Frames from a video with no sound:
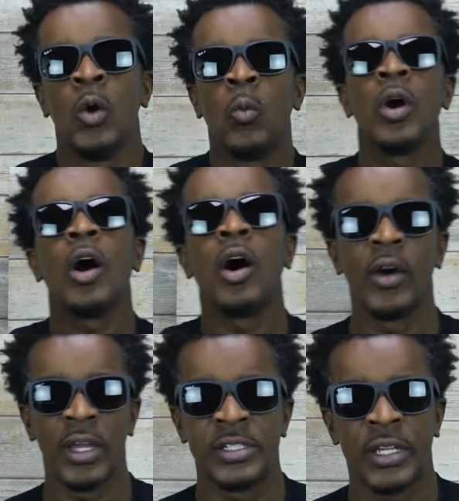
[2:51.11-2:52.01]
We're
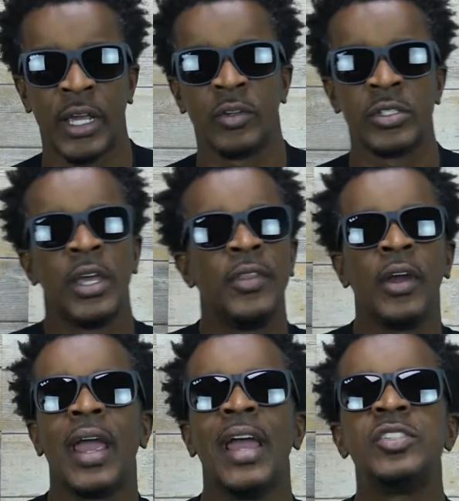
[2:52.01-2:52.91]
all educators.
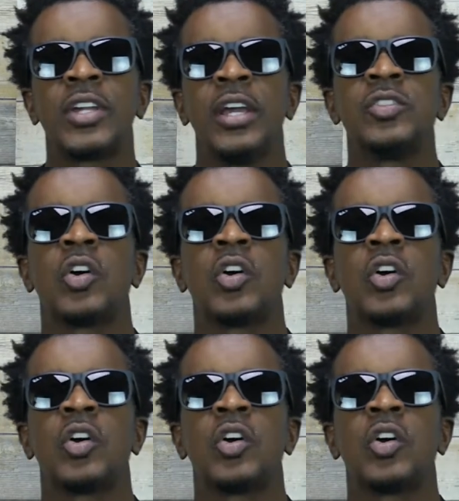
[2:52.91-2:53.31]
There are educators